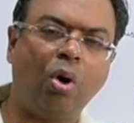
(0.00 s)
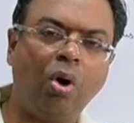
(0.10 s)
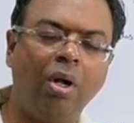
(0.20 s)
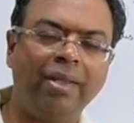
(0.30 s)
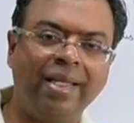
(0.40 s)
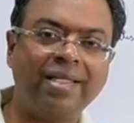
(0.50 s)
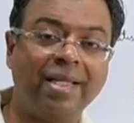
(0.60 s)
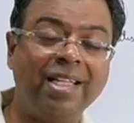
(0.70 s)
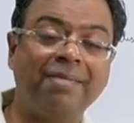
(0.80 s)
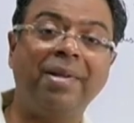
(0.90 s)
all
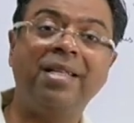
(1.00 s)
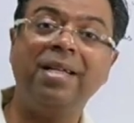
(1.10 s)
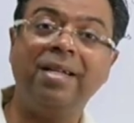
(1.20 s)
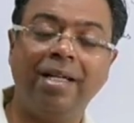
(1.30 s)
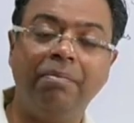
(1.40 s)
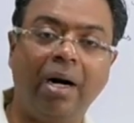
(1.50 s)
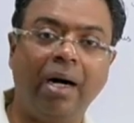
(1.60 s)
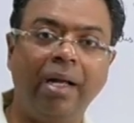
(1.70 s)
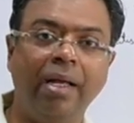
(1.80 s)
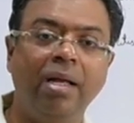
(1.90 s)
this is preceded
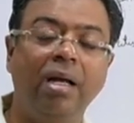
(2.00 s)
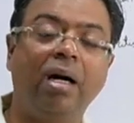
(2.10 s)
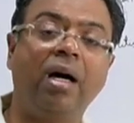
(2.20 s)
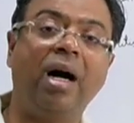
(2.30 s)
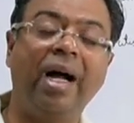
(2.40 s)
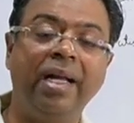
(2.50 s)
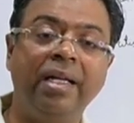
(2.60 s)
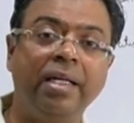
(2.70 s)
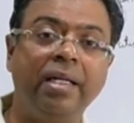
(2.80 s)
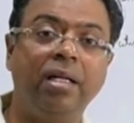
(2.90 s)
by a
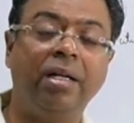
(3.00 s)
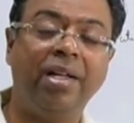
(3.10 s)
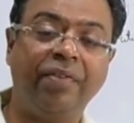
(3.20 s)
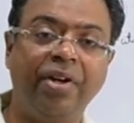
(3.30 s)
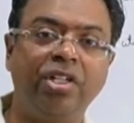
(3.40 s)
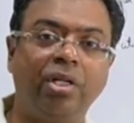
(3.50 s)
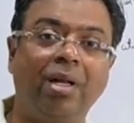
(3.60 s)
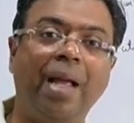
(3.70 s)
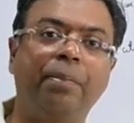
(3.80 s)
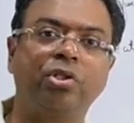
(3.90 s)
high
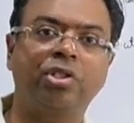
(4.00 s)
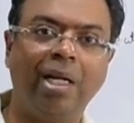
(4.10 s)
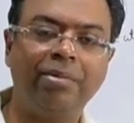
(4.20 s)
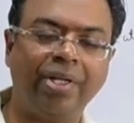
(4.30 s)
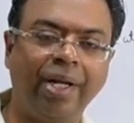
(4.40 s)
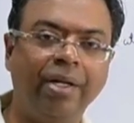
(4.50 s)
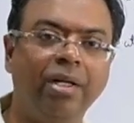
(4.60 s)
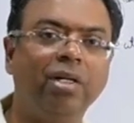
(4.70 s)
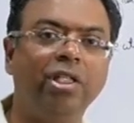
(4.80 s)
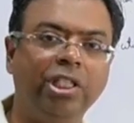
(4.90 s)
definition liposculpturing